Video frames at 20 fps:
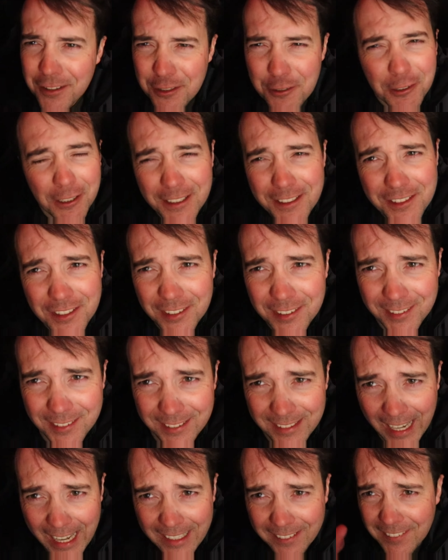You can just
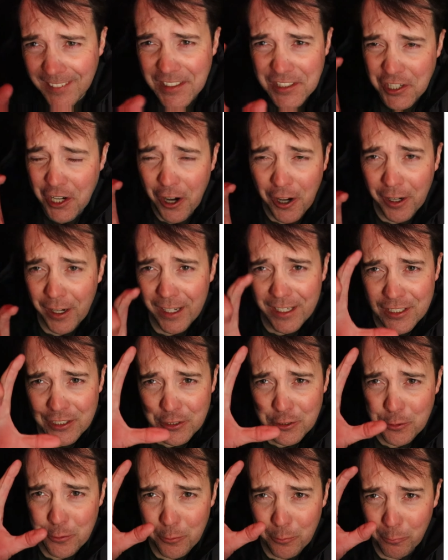take the chart and
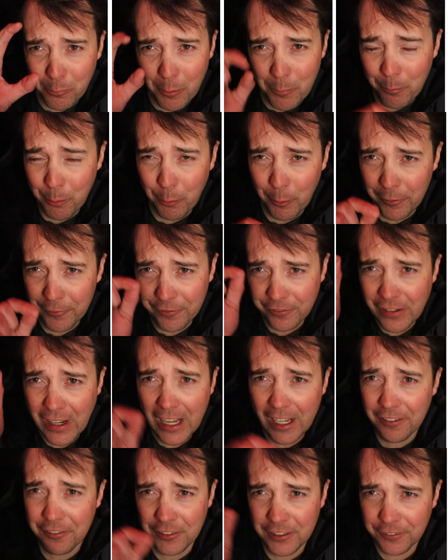do
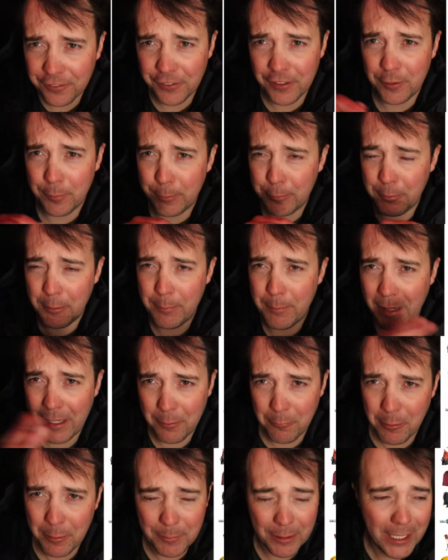1.5 difference between men
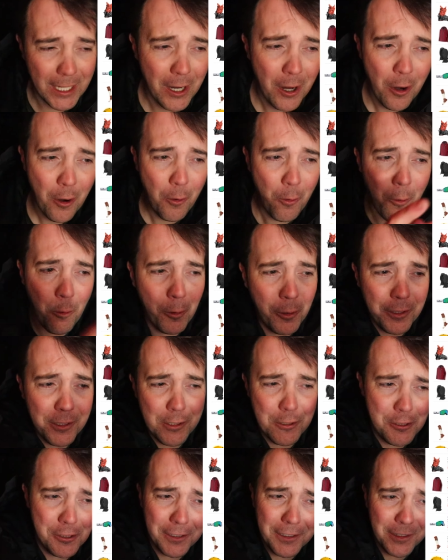and women. Or
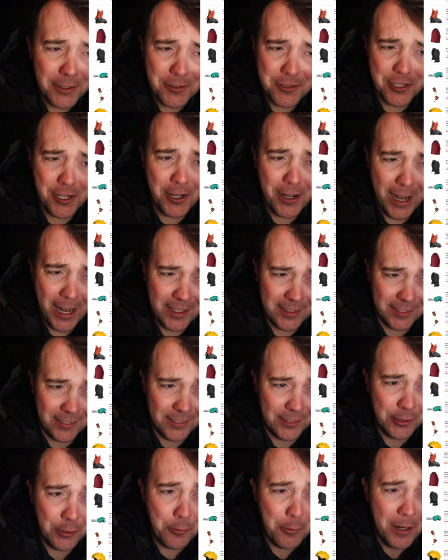usually their chart has it.
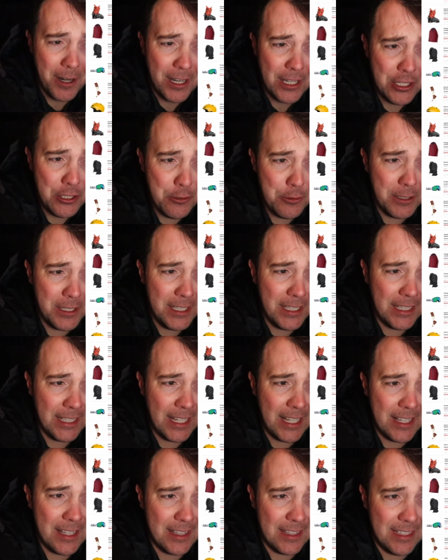So you can
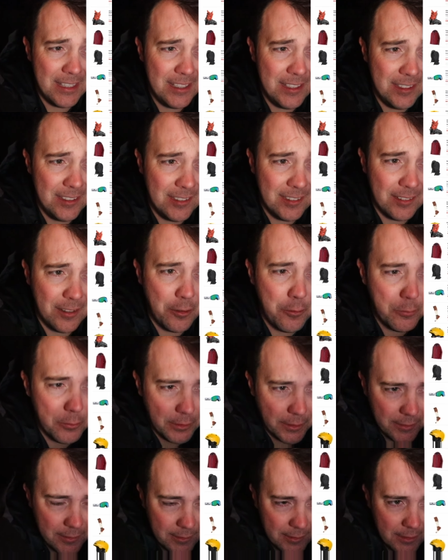get these,
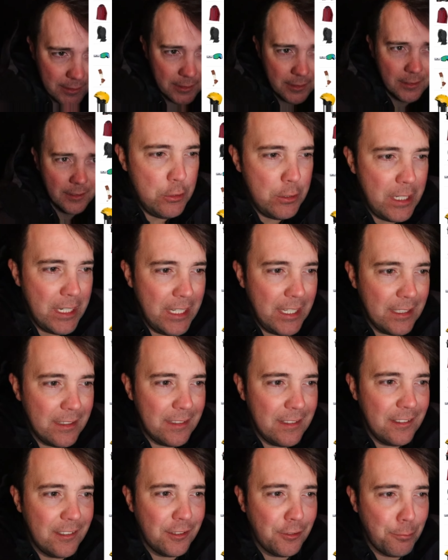let's see. You can get
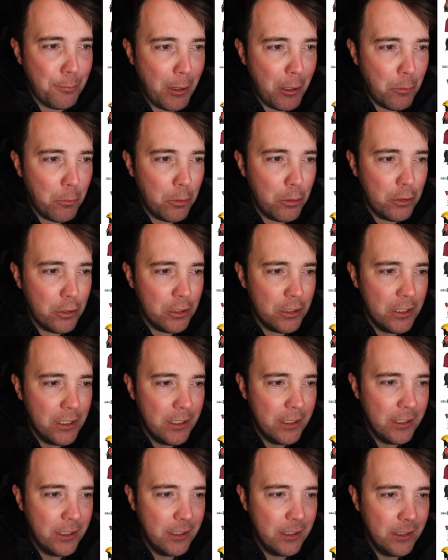these Smartwool
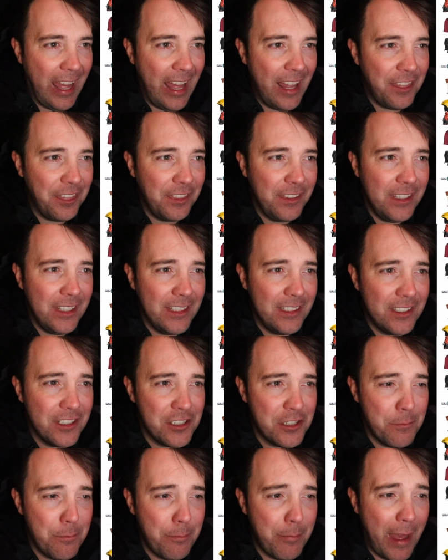Athlete
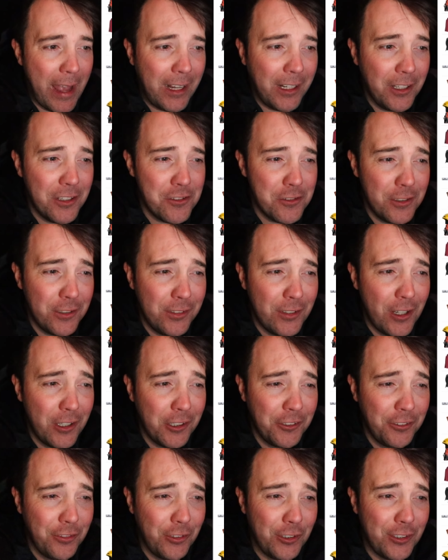Edition Backcountry
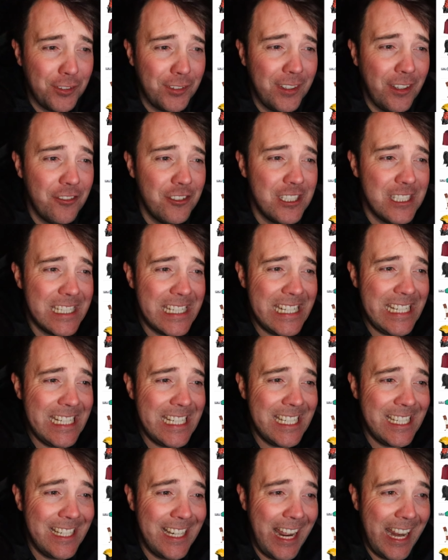socks for
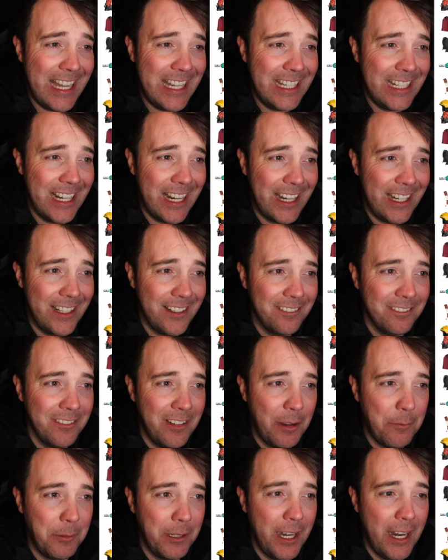$17.99.
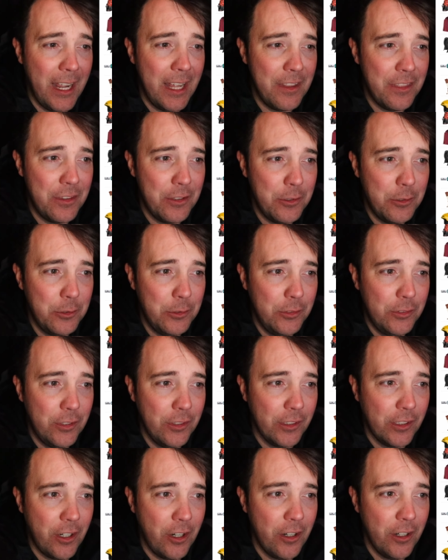I'm gonna add those to
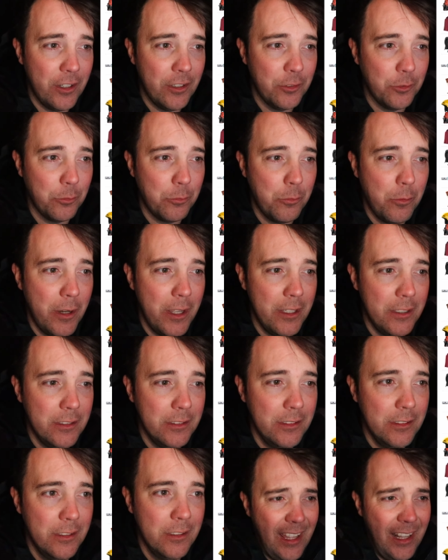the cart as
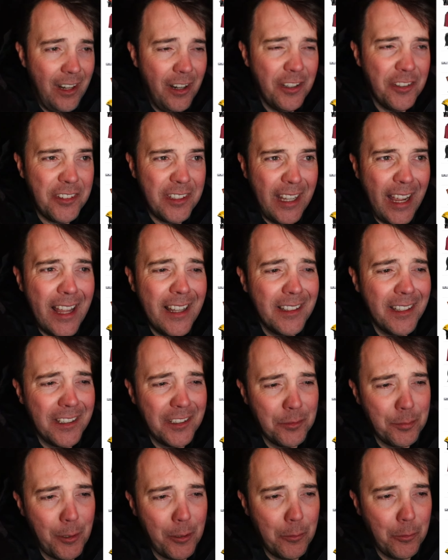well. And honestly, I like
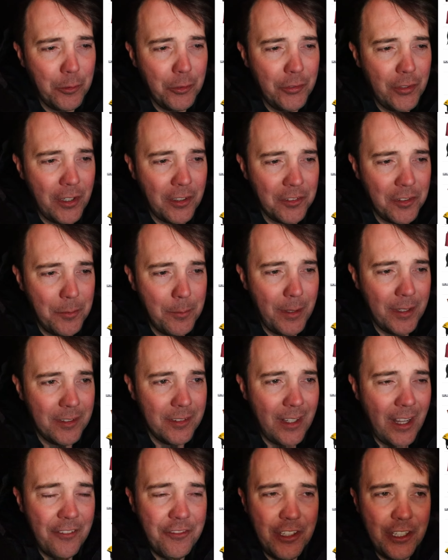Smartwool socks the
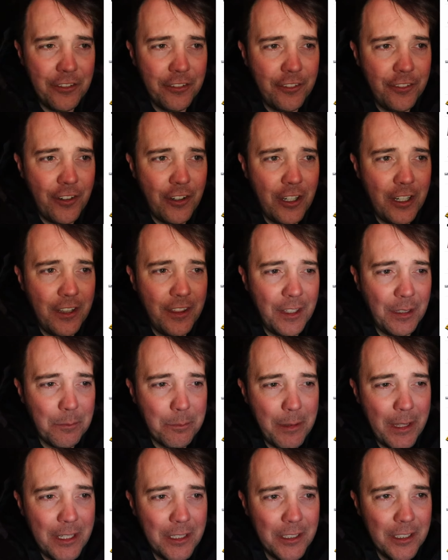best. I've never found anything
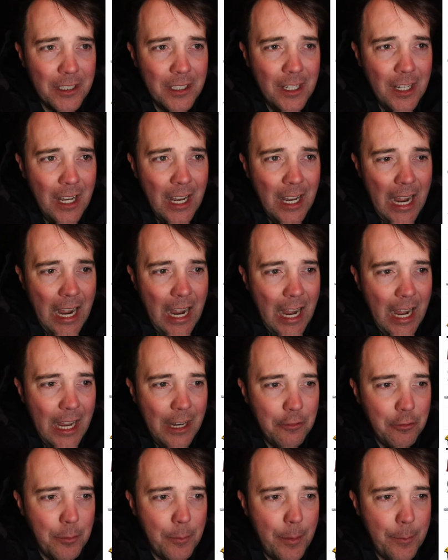better. I
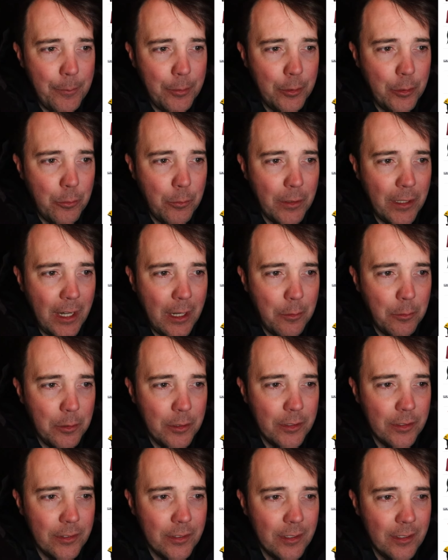remember when I
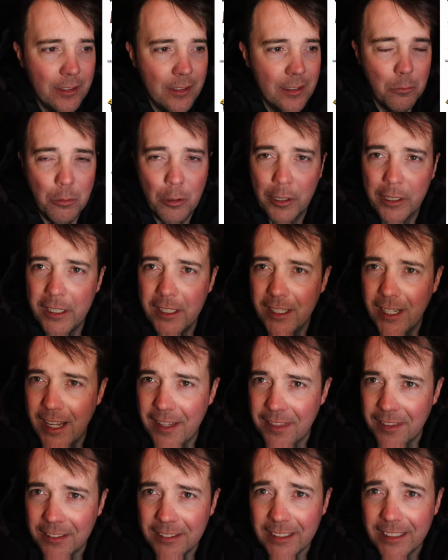was working
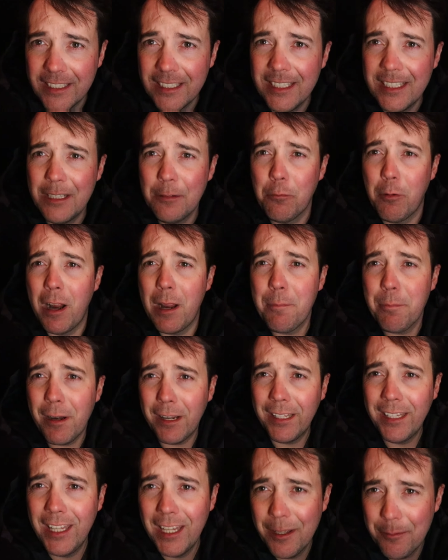at the Liggety
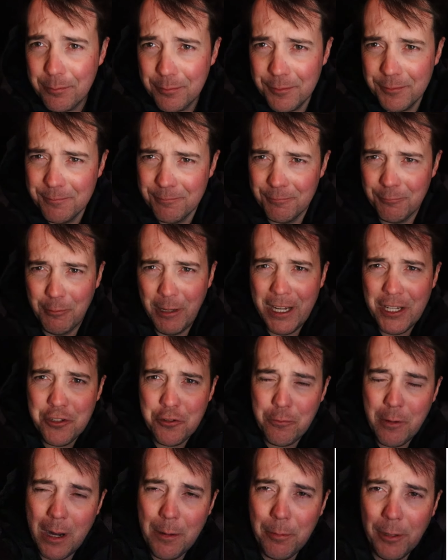Weibrecht camp,
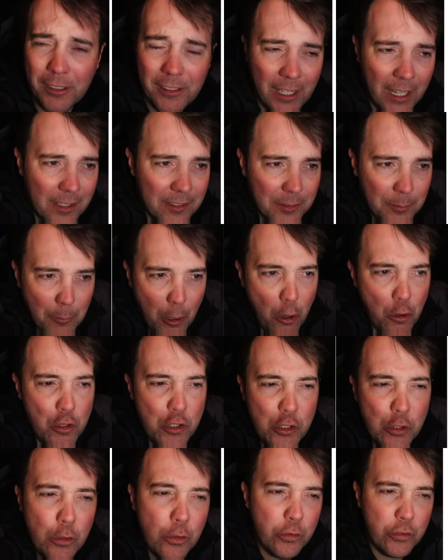Andrew Weibrecht, I asked him, oh, do
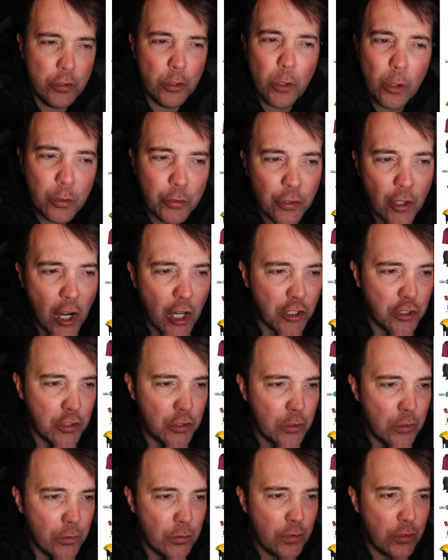you use Eurosock? Do
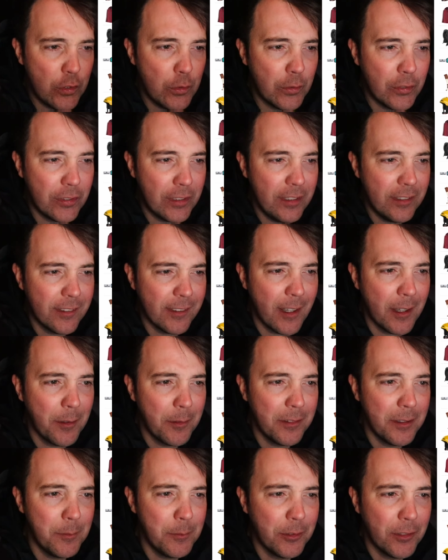you use the US Ski
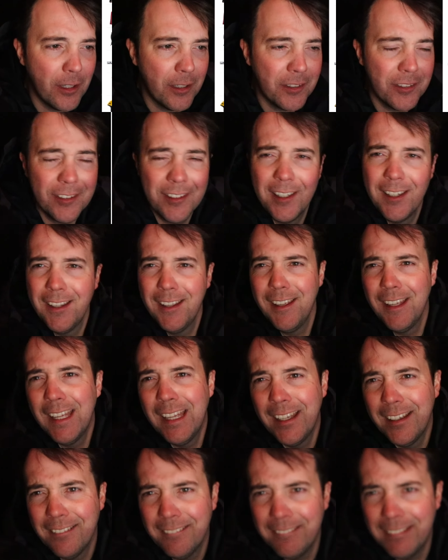Team socks?
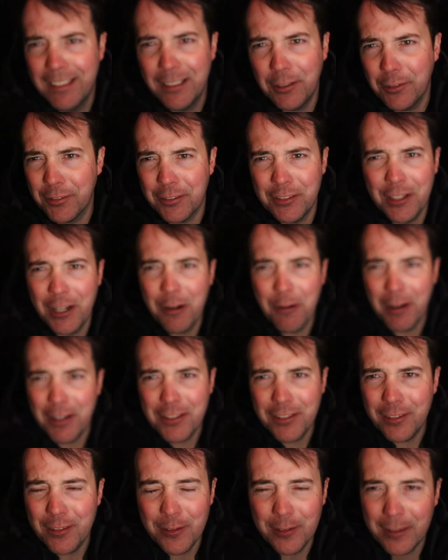And he goes, no, I
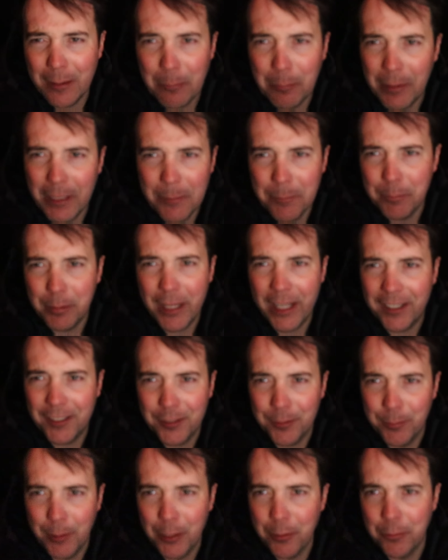just use the plain black
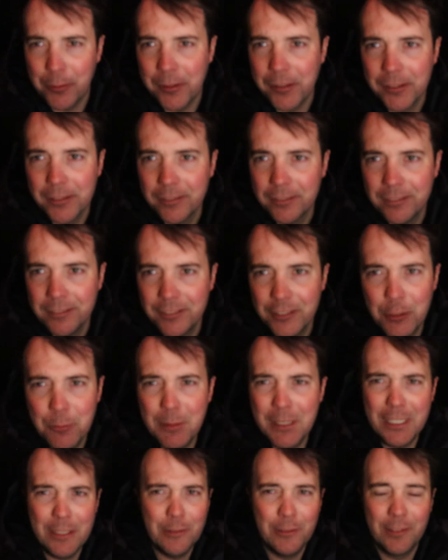Smartwool.
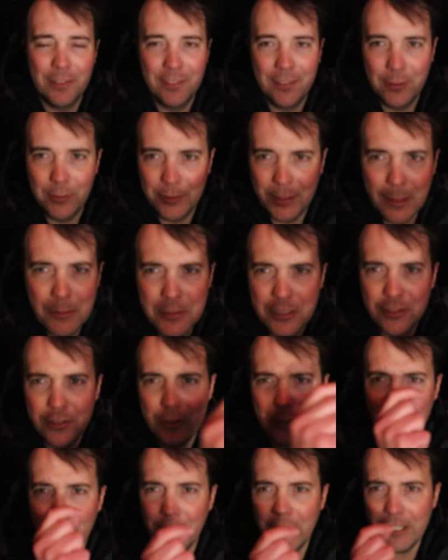Nobody uses those. I'm just
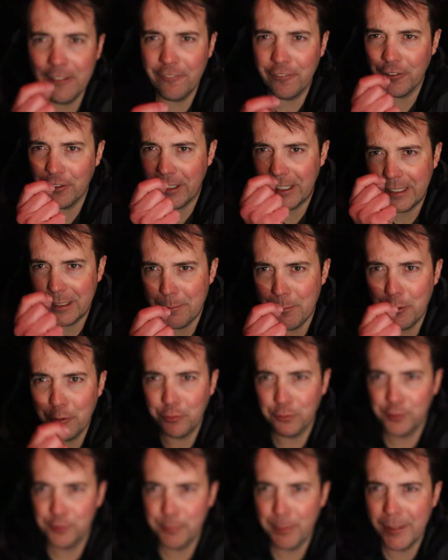looking for like the
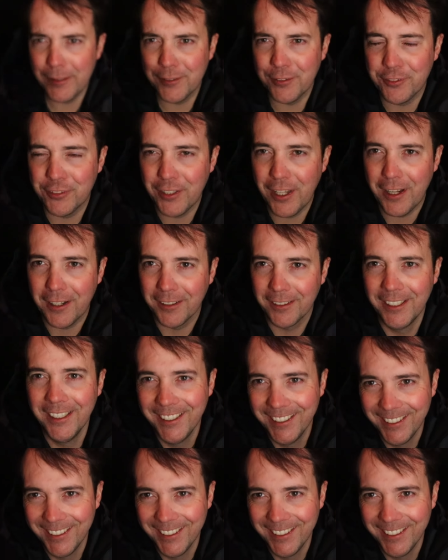most responsive sock.